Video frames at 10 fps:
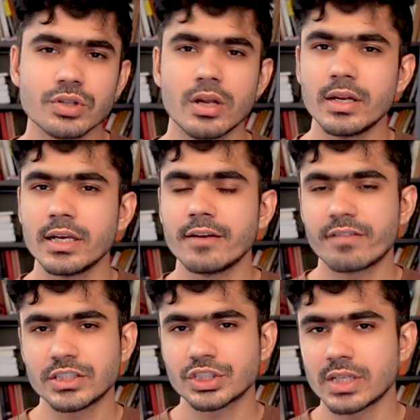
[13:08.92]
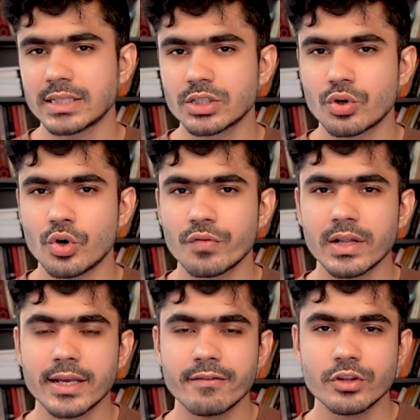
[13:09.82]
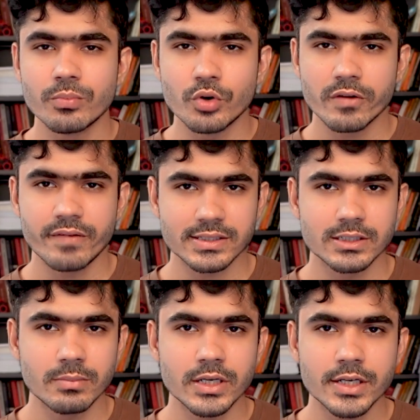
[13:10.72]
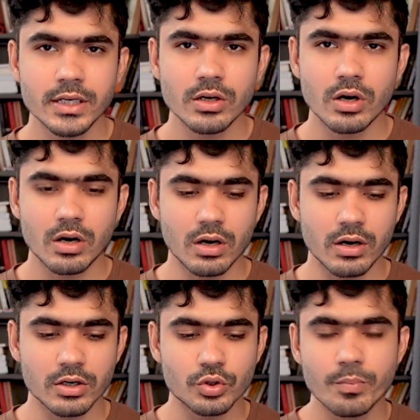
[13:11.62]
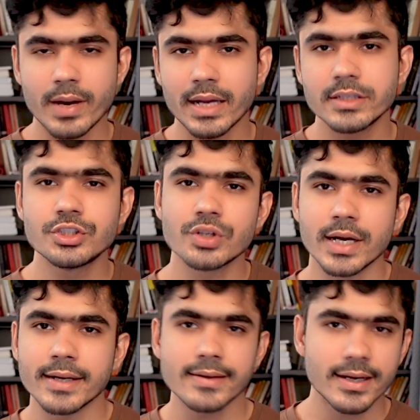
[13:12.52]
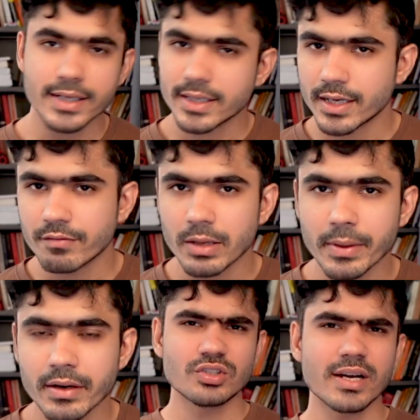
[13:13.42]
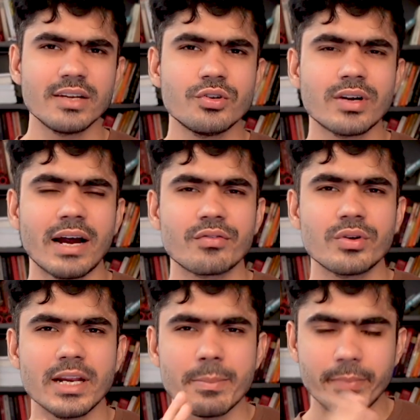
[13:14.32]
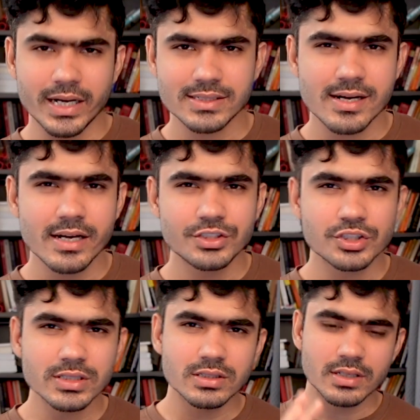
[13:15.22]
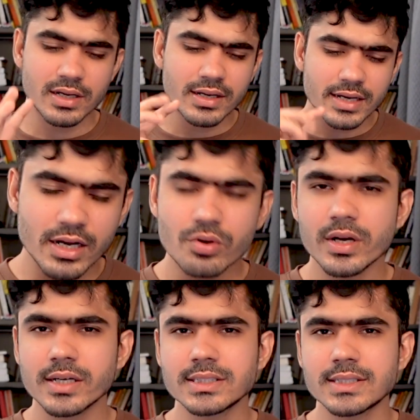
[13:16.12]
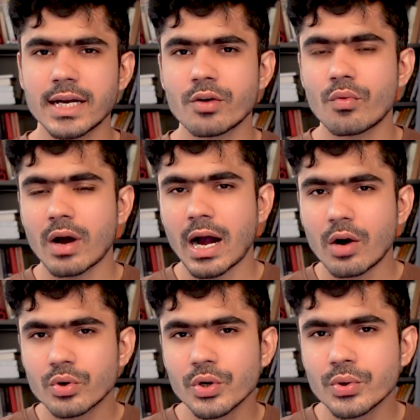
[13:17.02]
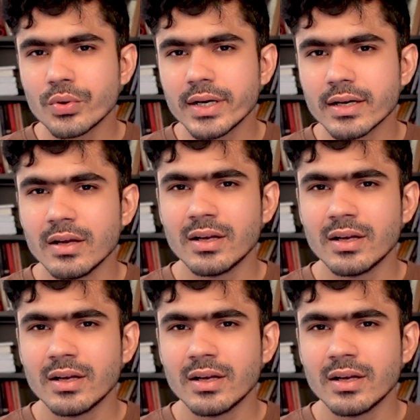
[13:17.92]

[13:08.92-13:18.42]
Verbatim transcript: So learning infrastructure as a code will give you the more flexibility uh, to manage your entire data environment. So again, you don't have to really master it. Just get a good understanding how to do it.